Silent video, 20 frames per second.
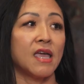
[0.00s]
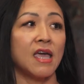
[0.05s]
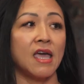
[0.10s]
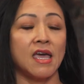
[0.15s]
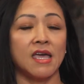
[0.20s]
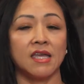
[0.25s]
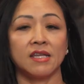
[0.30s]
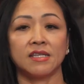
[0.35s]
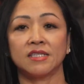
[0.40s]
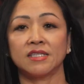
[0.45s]

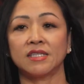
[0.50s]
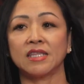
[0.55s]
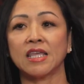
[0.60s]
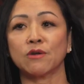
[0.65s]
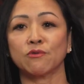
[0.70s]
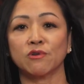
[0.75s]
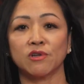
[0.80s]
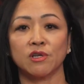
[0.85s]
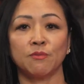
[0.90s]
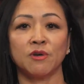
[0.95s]
And they
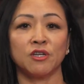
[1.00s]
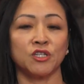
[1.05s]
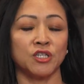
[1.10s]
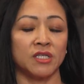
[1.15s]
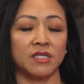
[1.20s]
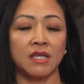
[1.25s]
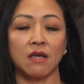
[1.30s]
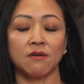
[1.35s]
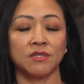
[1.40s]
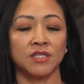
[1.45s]
were going to push
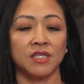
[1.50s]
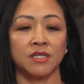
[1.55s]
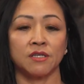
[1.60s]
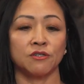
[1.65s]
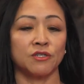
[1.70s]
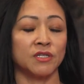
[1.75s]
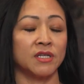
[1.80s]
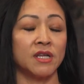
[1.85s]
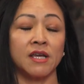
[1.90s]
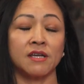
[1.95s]
us out into
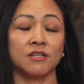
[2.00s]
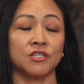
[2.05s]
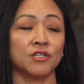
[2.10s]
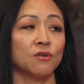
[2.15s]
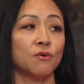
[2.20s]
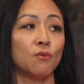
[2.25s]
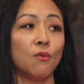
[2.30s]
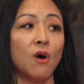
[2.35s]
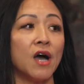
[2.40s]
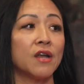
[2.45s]

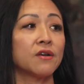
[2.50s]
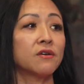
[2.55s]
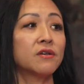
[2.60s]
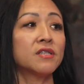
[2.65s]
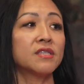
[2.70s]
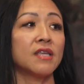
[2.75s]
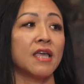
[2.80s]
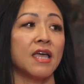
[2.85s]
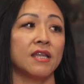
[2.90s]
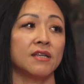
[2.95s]
international
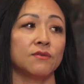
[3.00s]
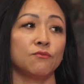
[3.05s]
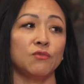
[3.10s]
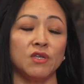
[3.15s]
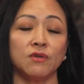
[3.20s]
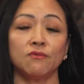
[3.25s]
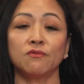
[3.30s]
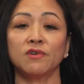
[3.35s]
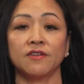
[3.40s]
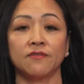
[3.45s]
waters, and
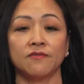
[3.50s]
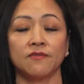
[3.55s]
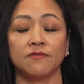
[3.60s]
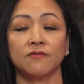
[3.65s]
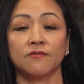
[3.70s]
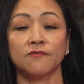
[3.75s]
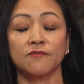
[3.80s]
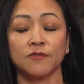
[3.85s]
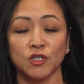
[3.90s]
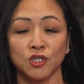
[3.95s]
we would have,
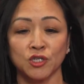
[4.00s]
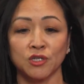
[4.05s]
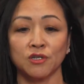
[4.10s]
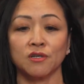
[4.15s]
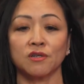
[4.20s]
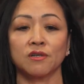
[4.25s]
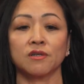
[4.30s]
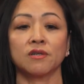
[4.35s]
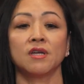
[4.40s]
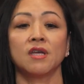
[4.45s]
for
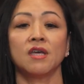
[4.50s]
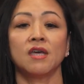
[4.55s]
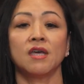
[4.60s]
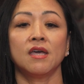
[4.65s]
sure,